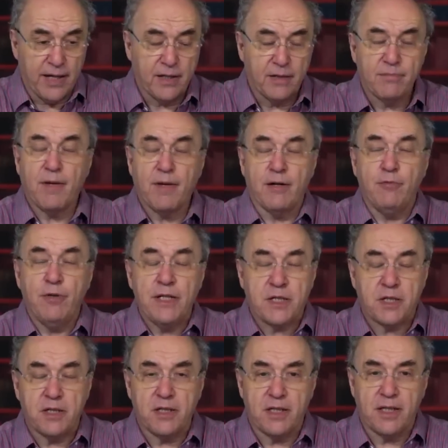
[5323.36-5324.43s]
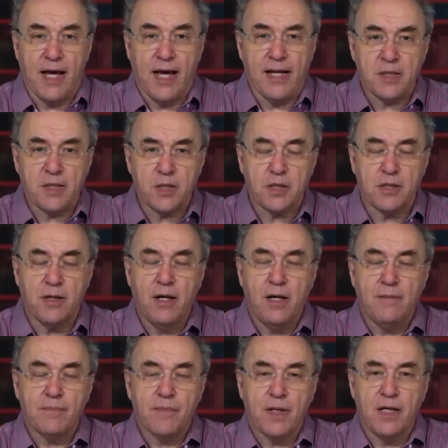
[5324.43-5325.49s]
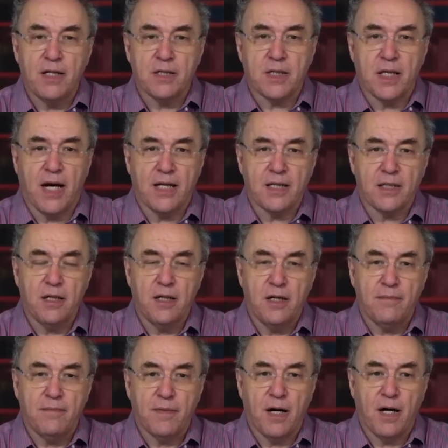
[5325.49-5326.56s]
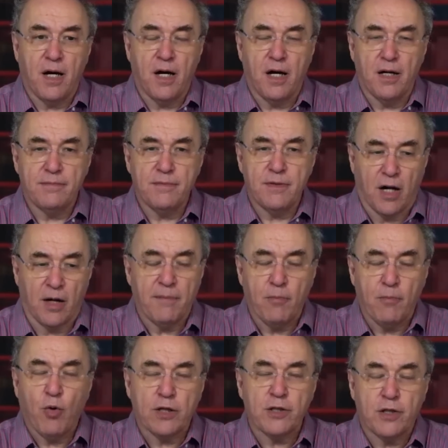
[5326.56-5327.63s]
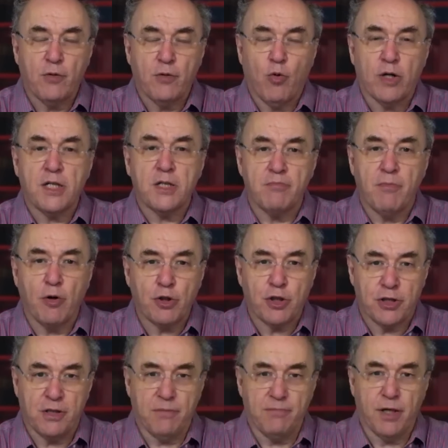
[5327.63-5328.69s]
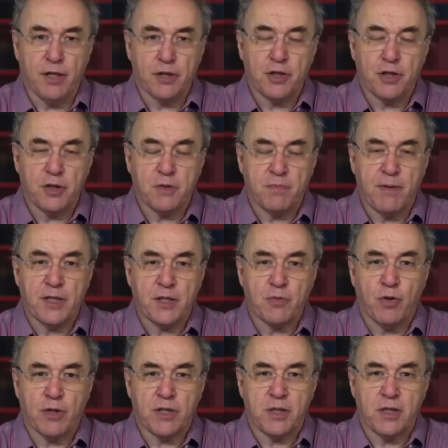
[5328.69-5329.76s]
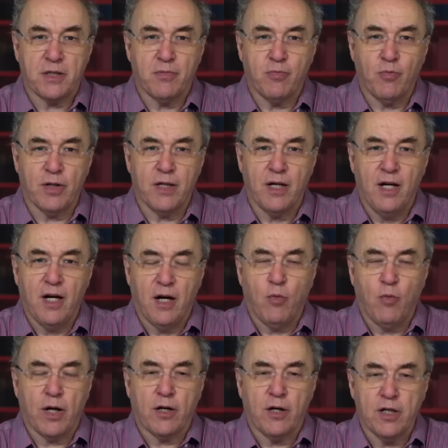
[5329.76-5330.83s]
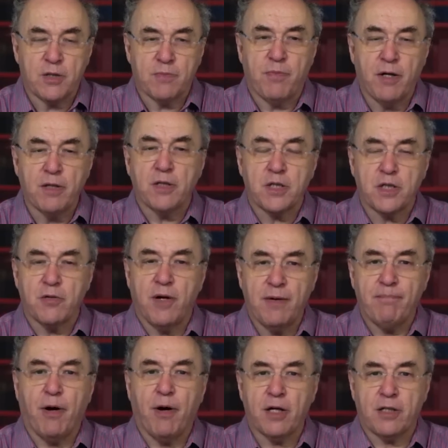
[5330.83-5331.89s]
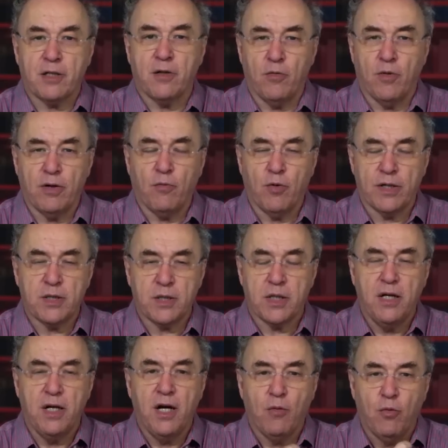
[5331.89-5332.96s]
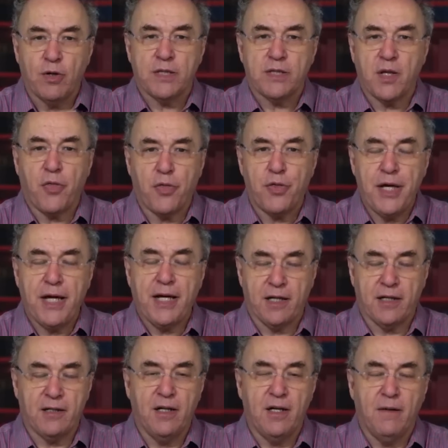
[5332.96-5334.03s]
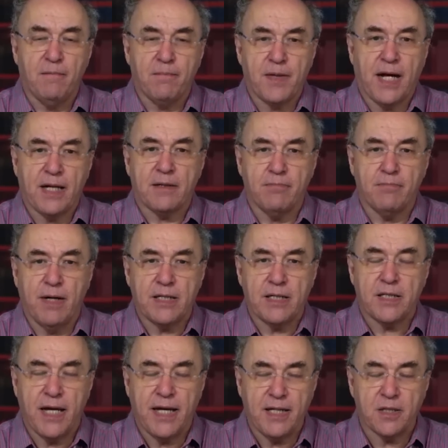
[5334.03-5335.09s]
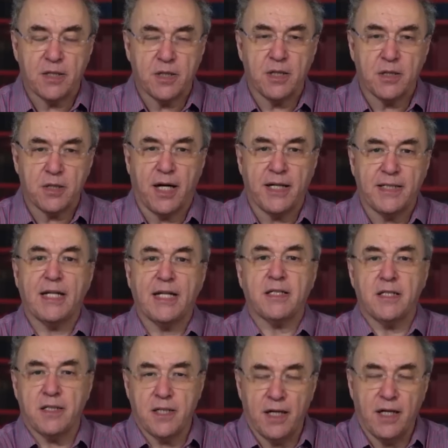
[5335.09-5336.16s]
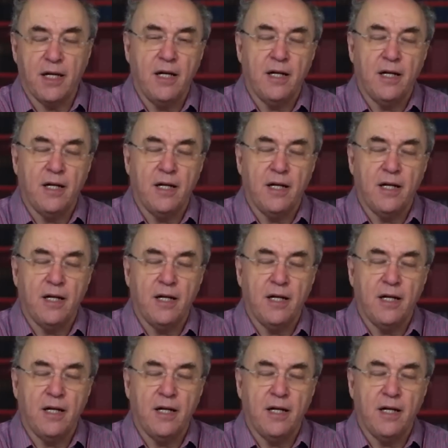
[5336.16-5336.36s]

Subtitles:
recent guess is that, I've been wondering, what is motion in branchial space? What is it? What corresponds to a particle? What is a thing that maintains its identity